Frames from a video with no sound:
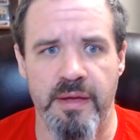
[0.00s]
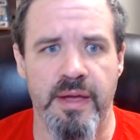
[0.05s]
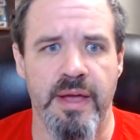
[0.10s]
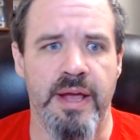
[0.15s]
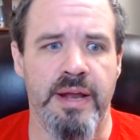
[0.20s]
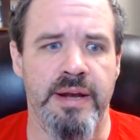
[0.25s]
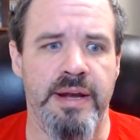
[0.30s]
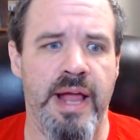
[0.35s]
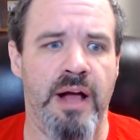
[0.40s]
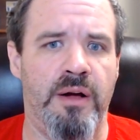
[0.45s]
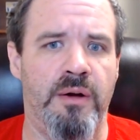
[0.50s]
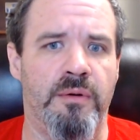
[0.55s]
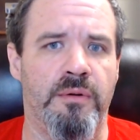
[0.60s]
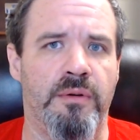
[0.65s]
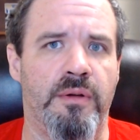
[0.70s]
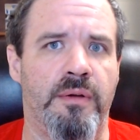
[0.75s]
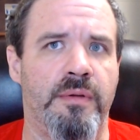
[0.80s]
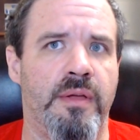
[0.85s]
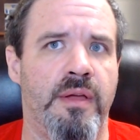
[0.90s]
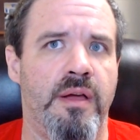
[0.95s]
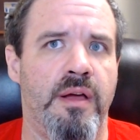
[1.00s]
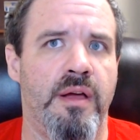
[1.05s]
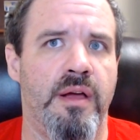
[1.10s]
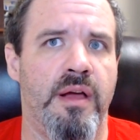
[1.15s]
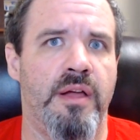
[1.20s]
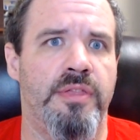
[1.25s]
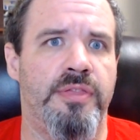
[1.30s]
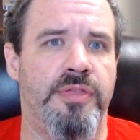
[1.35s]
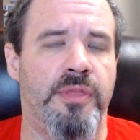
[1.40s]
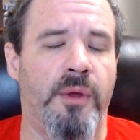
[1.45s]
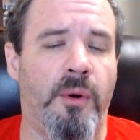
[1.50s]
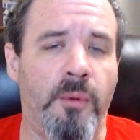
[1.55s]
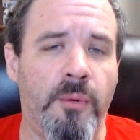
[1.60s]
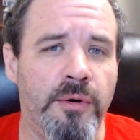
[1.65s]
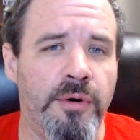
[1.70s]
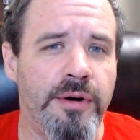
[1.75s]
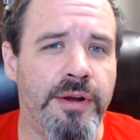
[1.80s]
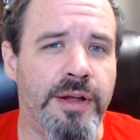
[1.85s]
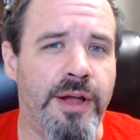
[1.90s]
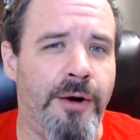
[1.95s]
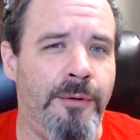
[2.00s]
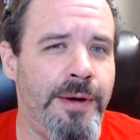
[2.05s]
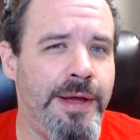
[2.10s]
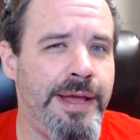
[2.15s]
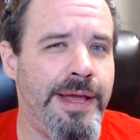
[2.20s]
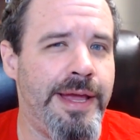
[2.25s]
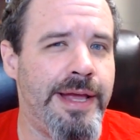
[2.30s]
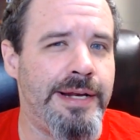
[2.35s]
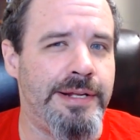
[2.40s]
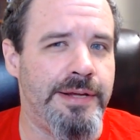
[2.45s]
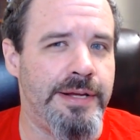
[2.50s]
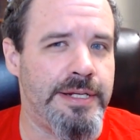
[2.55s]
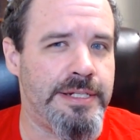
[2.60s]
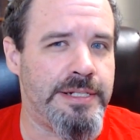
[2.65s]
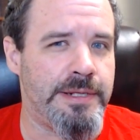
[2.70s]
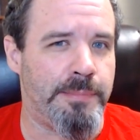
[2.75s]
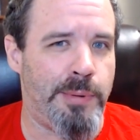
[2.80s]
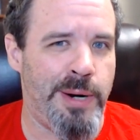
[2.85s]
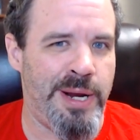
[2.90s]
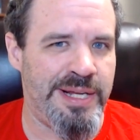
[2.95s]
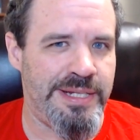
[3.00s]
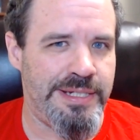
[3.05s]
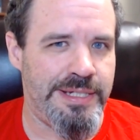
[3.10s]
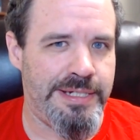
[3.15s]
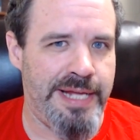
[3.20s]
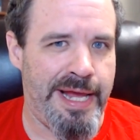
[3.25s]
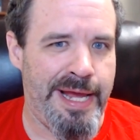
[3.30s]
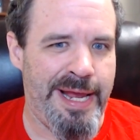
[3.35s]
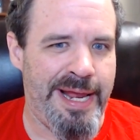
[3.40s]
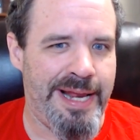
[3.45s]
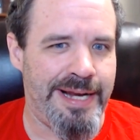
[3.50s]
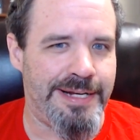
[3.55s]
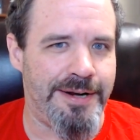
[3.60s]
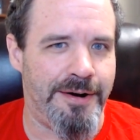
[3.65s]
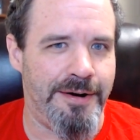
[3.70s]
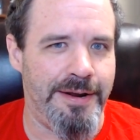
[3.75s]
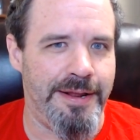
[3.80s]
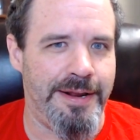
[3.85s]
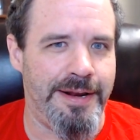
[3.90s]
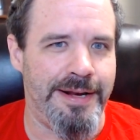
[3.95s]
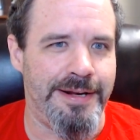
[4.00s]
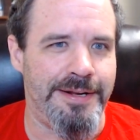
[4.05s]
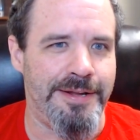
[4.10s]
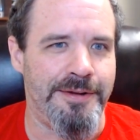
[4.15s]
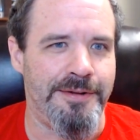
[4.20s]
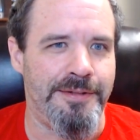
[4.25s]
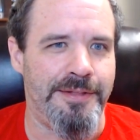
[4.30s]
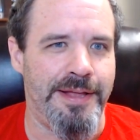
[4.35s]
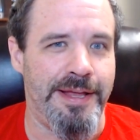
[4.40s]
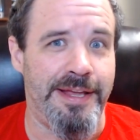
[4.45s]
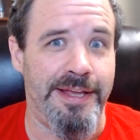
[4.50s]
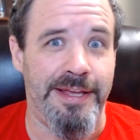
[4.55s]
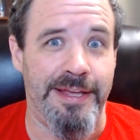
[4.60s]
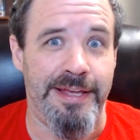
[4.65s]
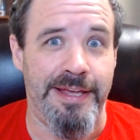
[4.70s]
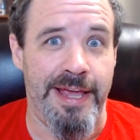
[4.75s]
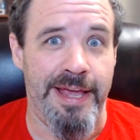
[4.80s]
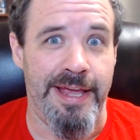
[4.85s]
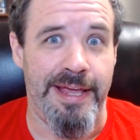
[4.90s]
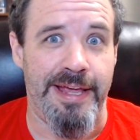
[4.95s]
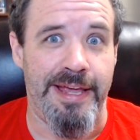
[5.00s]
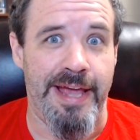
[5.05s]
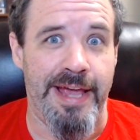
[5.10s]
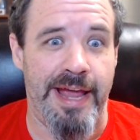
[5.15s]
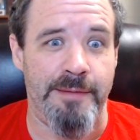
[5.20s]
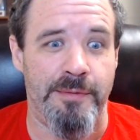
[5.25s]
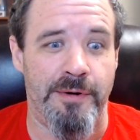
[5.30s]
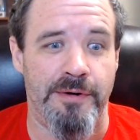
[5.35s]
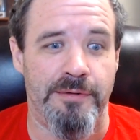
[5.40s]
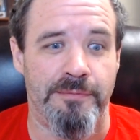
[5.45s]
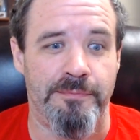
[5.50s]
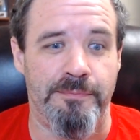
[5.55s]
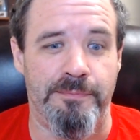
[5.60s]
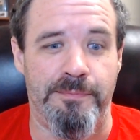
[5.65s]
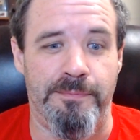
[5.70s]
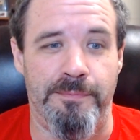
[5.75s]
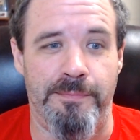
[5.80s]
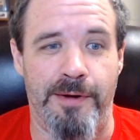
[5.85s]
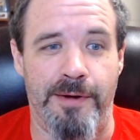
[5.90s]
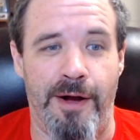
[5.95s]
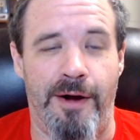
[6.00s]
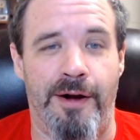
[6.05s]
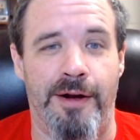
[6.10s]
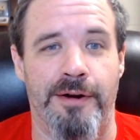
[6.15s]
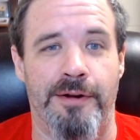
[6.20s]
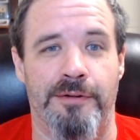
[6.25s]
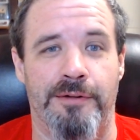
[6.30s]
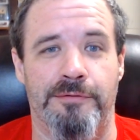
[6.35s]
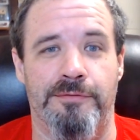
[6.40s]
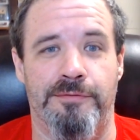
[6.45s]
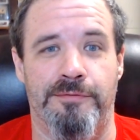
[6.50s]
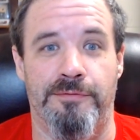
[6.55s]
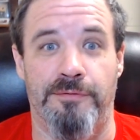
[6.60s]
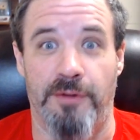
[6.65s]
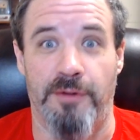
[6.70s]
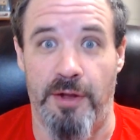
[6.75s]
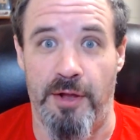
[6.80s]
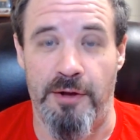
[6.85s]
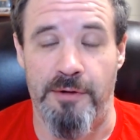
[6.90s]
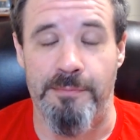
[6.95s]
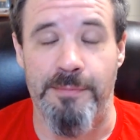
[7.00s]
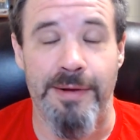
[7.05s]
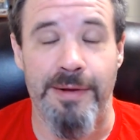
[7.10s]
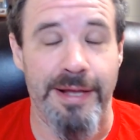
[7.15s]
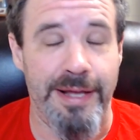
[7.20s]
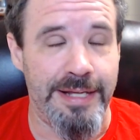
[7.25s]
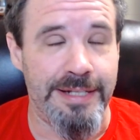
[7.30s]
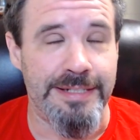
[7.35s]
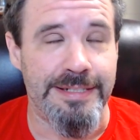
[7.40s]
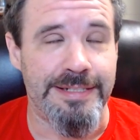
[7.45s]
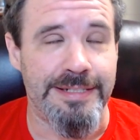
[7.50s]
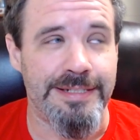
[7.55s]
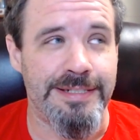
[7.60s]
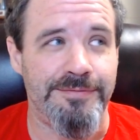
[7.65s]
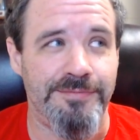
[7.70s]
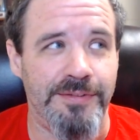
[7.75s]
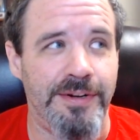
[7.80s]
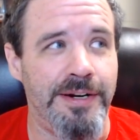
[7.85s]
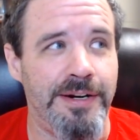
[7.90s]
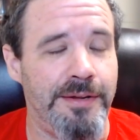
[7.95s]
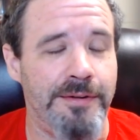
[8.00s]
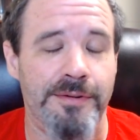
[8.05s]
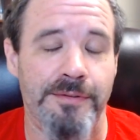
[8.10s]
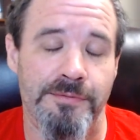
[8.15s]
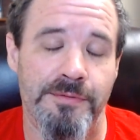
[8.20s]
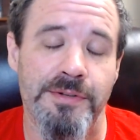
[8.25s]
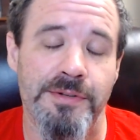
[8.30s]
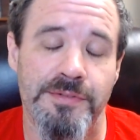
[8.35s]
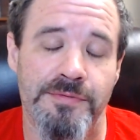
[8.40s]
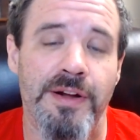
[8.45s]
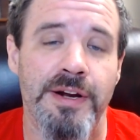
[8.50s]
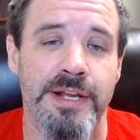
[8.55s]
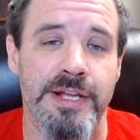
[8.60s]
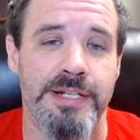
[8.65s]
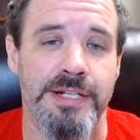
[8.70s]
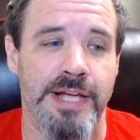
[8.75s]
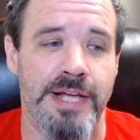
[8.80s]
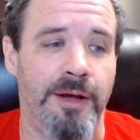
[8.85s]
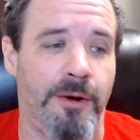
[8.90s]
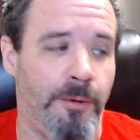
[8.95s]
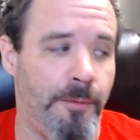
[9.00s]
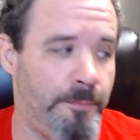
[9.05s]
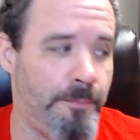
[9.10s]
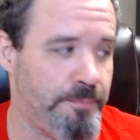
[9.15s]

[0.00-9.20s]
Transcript: Now, Thor going into his depressed state and turning into the geek gamer god of flub is funny. What's funny as hell.